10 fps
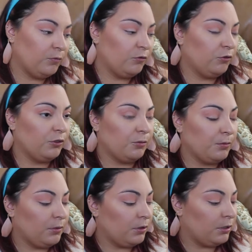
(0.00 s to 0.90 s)

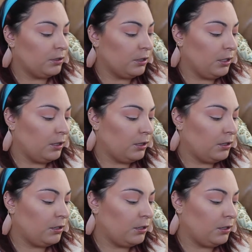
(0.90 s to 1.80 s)
from this kit,
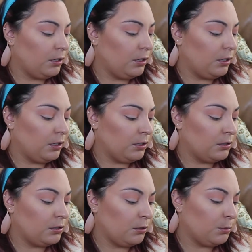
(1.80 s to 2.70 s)
and then
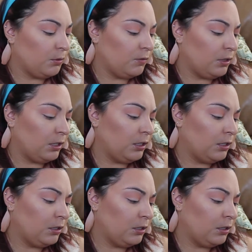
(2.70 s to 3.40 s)
some of the